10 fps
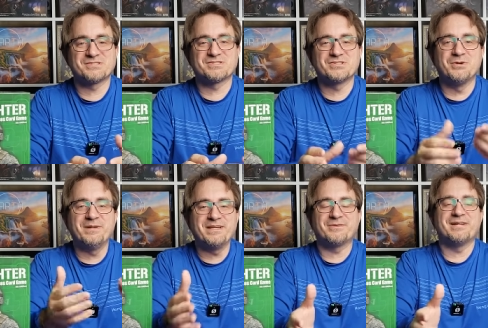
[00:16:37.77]
There's so
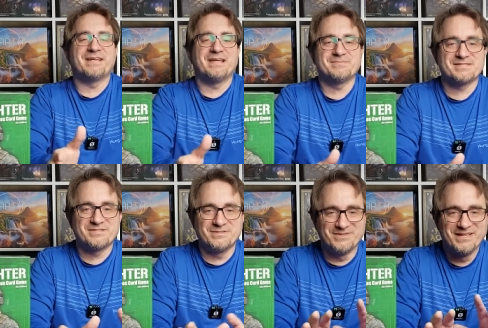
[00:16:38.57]
many great games
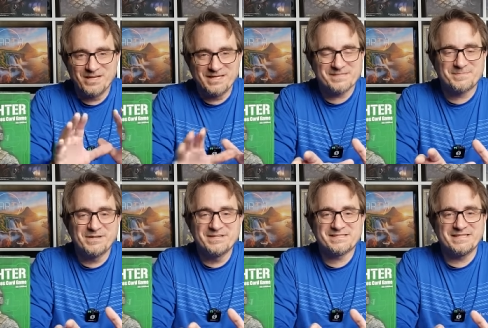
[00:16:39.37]
to
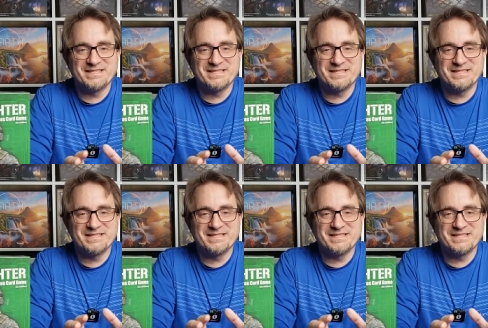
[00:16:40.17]
experience